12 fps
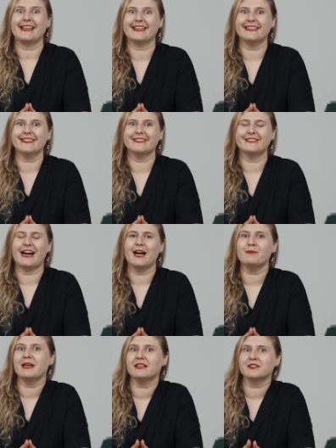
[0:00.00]
Hello, I'm
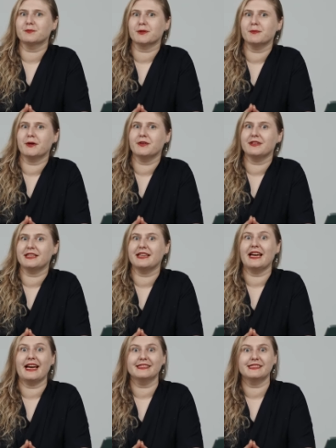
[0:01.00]
here to promote the
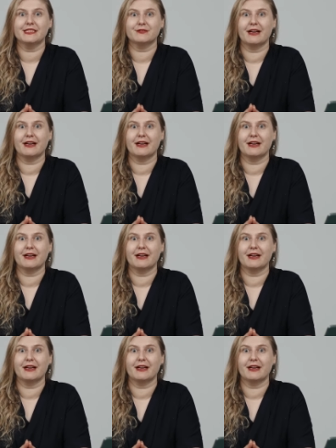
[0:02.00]
SE